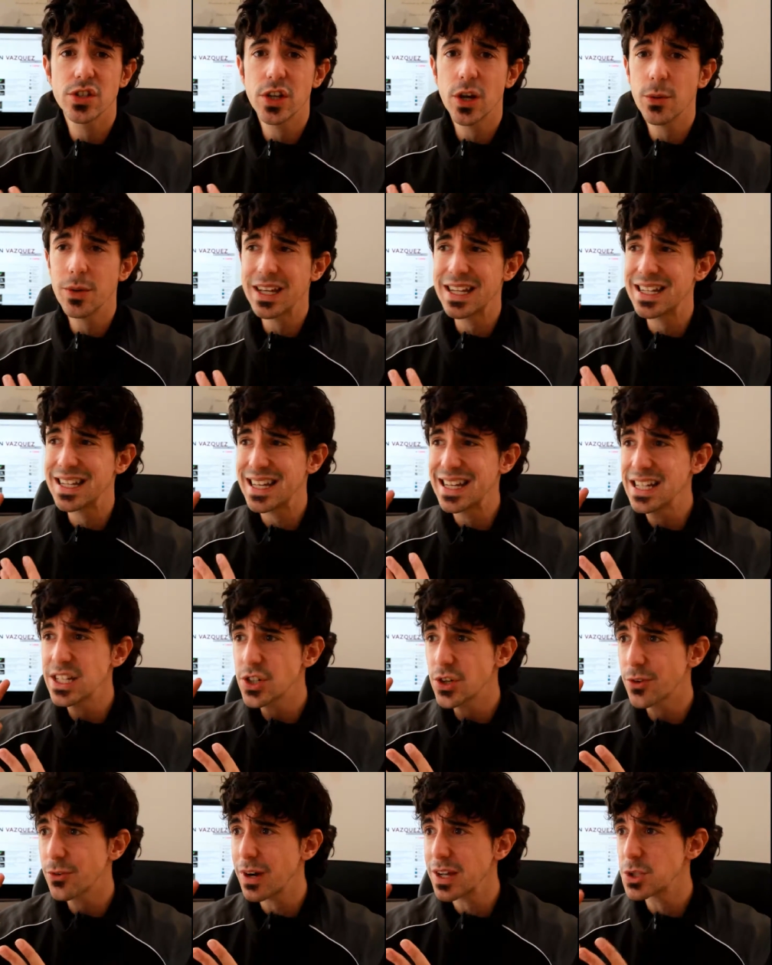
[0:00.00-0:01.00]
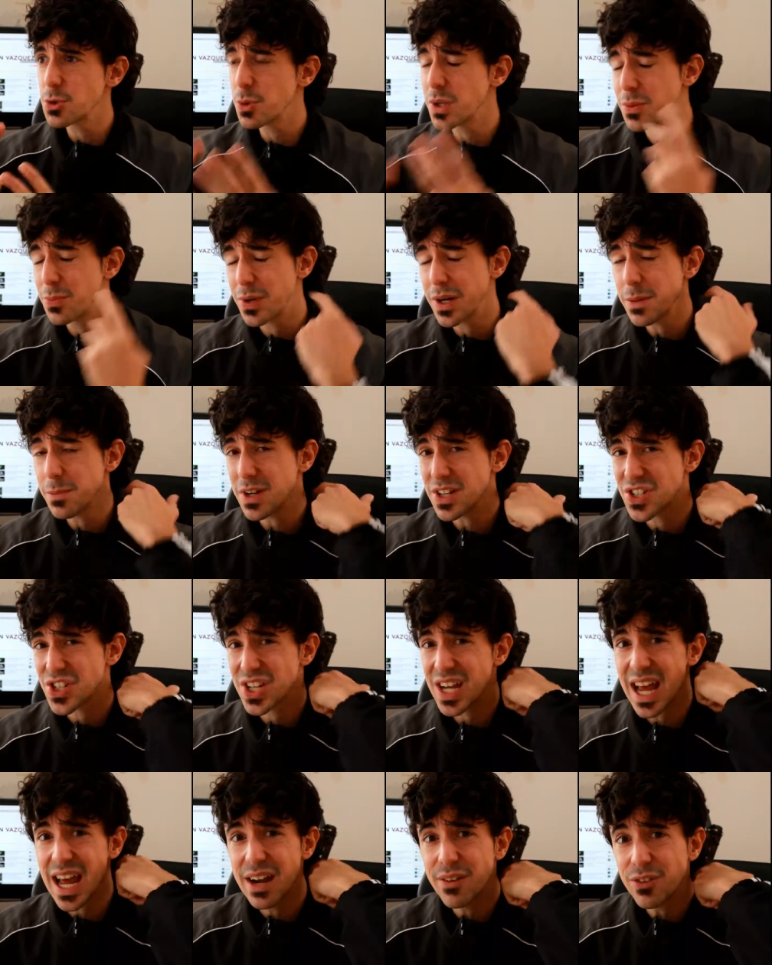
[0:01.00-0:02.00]
You know, it integrates with pretty
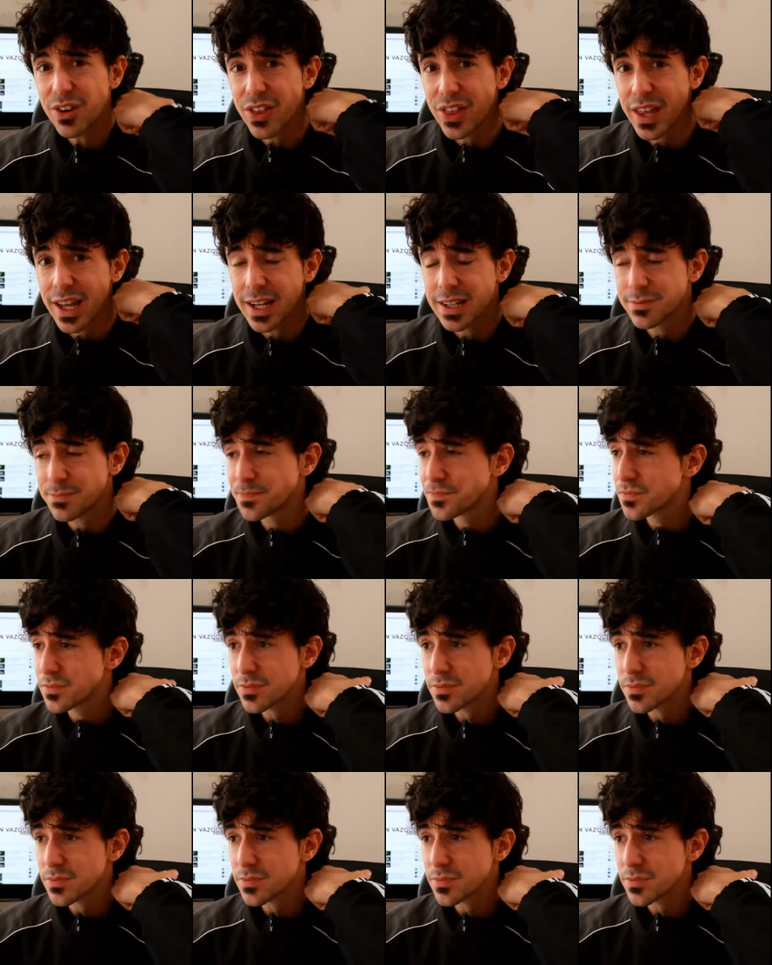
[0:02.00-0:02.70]
much everything.